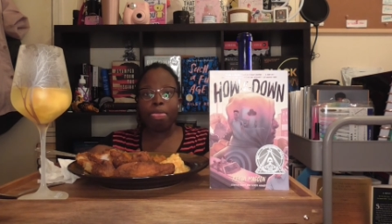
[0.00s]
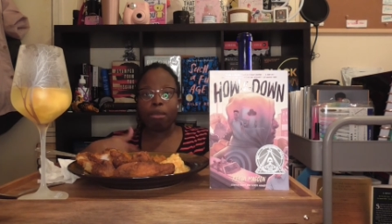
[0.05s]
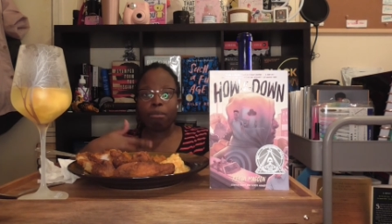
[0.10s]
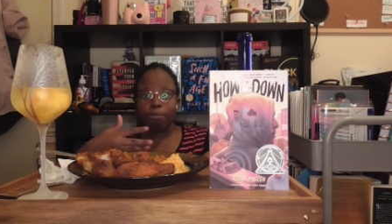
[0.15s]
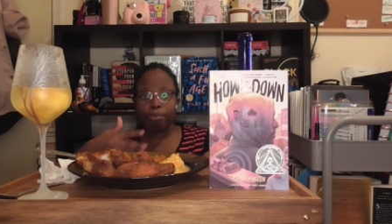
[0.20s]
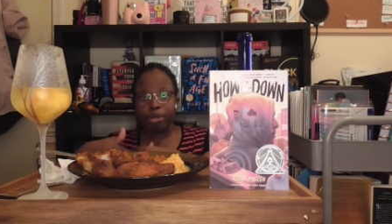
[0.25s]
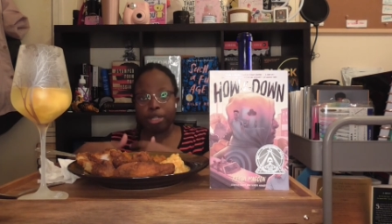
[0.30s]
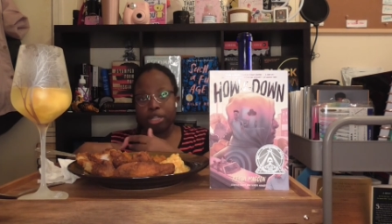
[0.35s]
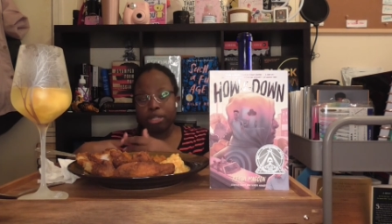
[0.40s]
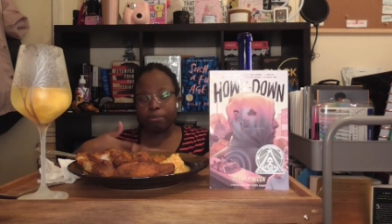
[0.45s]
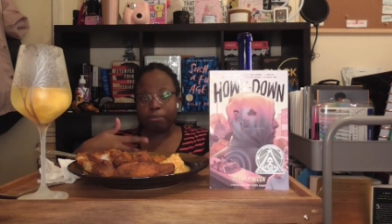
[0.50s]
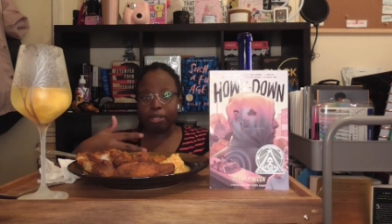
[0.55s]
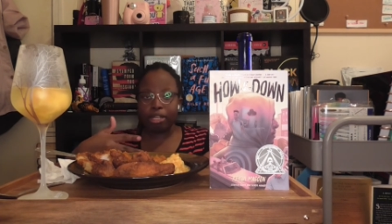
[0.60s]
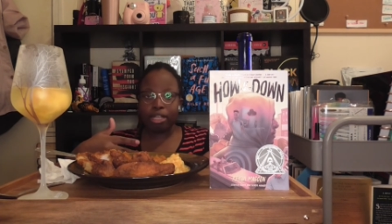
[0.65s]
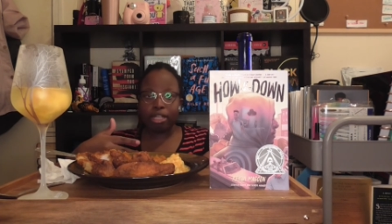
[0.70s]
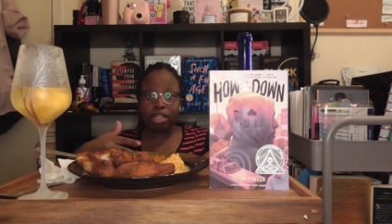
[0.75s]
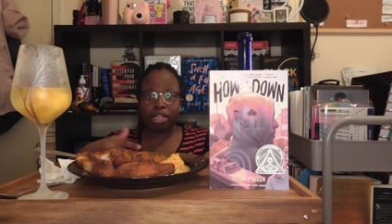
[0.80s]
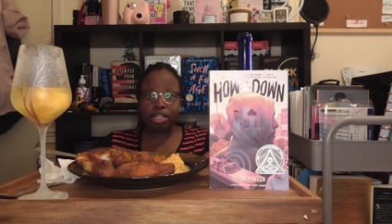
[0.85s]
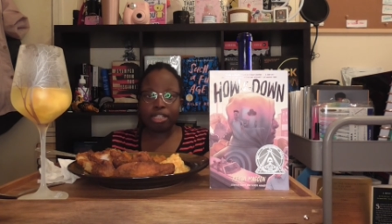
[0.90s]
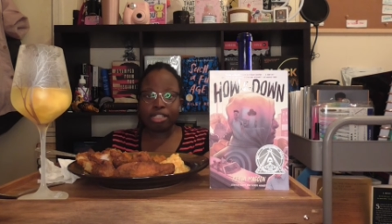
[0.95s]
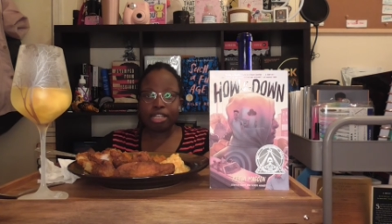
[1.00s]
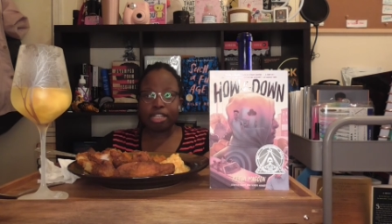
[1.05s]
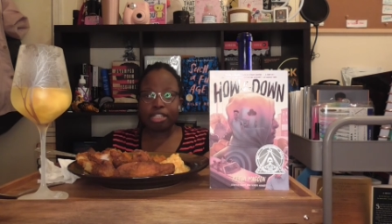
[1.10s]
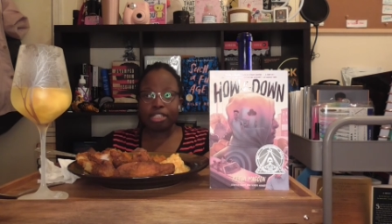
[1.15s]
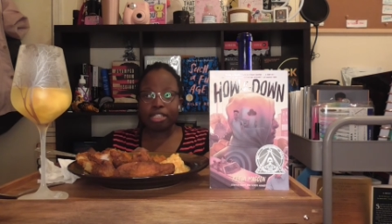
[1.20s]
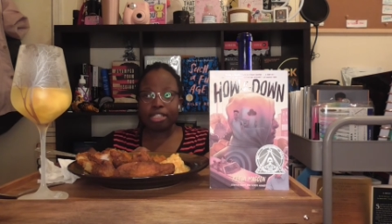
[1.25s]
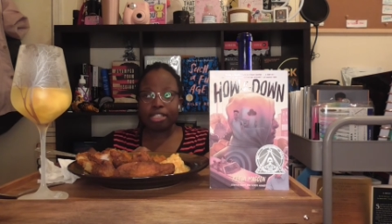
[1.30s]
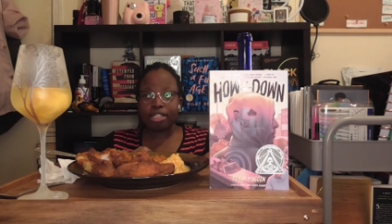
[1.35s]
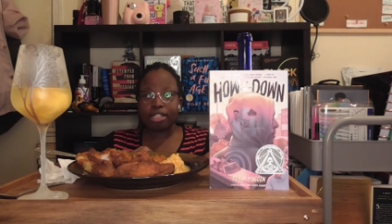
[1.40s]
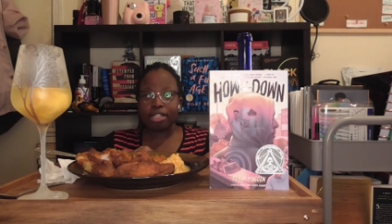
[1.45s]
bring the media
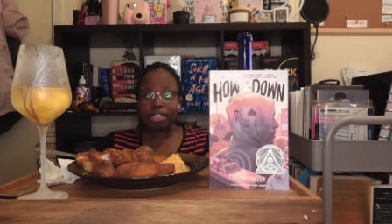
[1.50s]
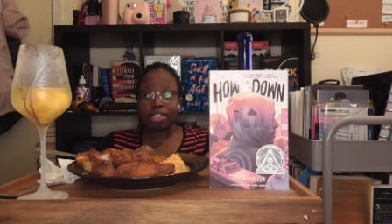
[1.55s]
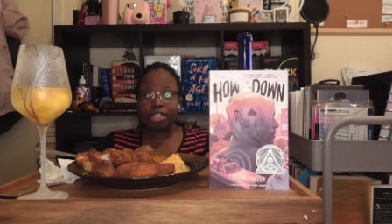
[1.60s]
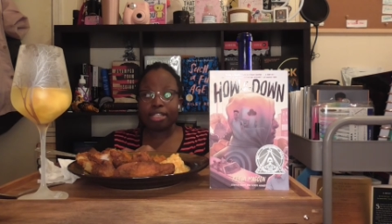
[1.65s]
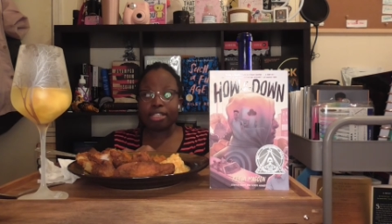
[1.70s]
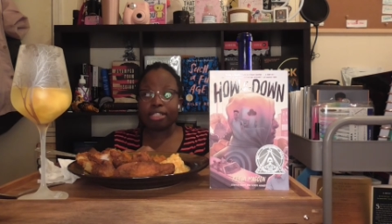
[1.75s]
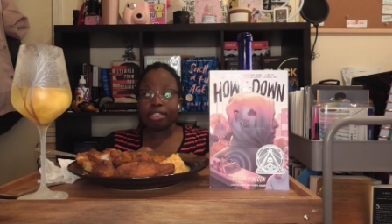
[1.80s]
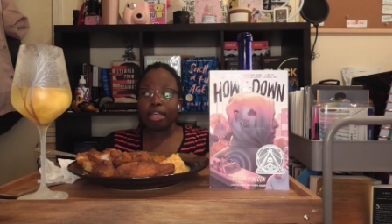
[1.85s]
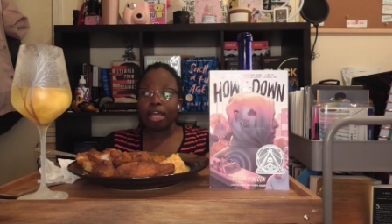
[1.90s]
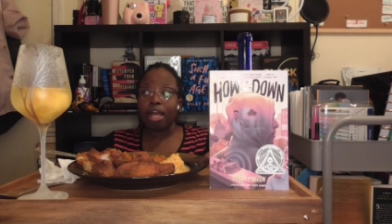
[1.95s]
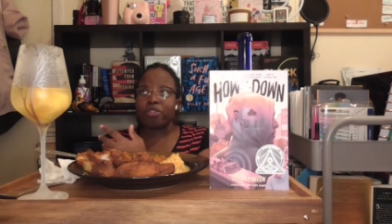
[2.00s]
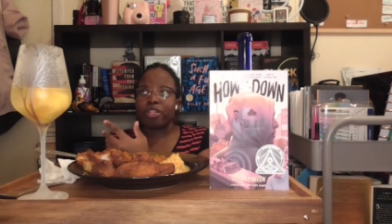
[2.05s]
attention to this.